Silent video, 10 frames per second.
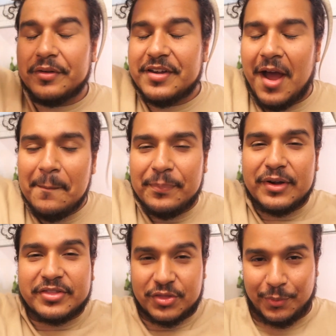number
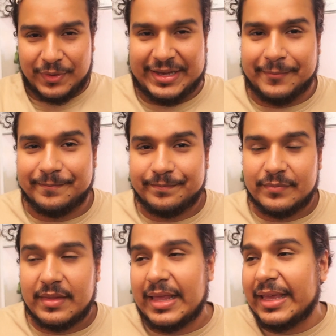3
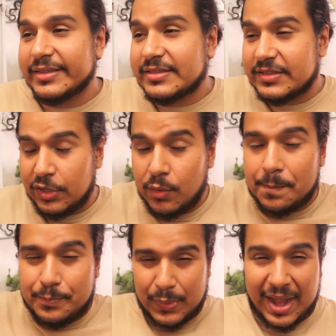is to
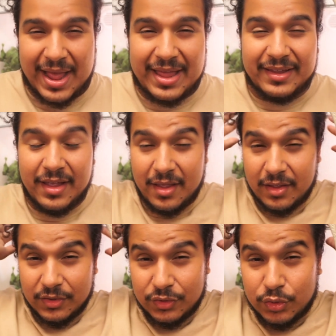buy
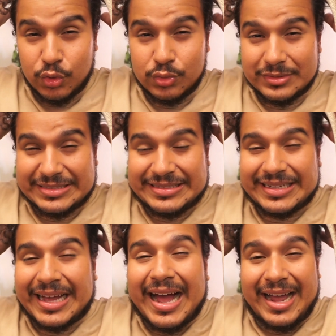used
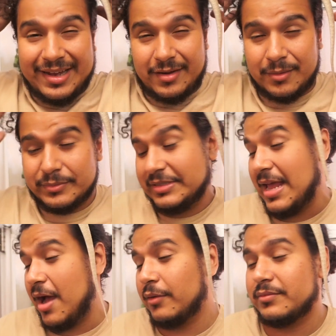items.
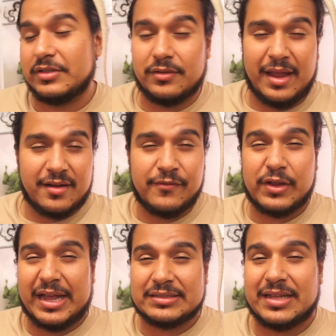Now, to any of you
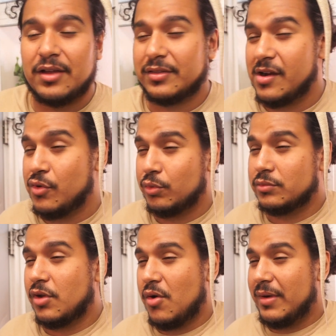guys out there who
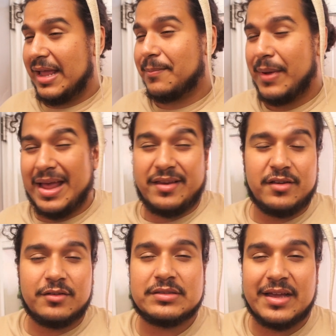don't like buying
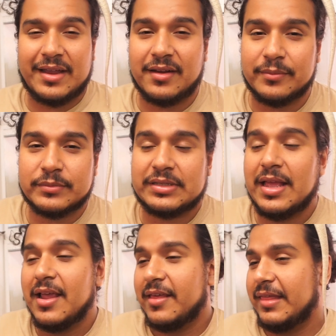used items,
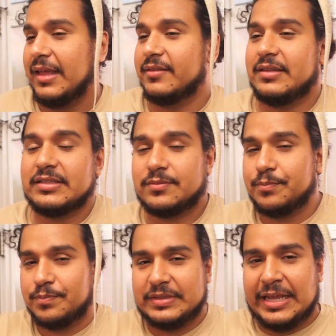then this
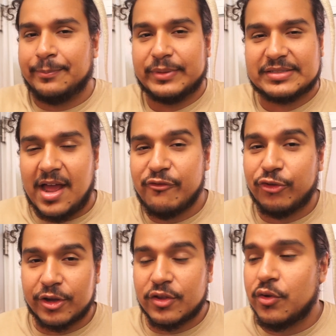tip is not for
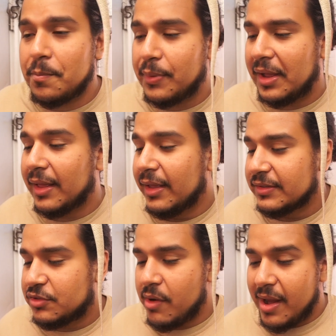you. But
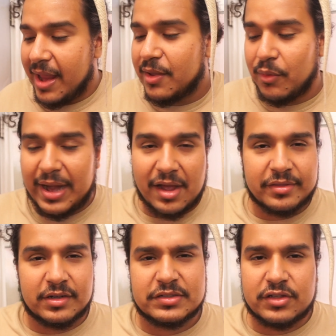to anyone out
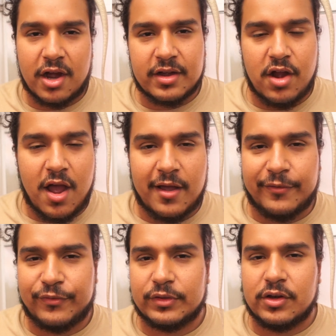there starting
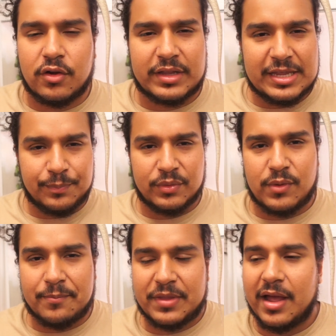off, you know, keeping
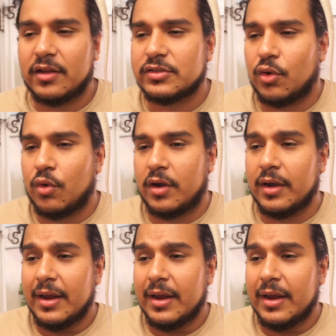reptiles or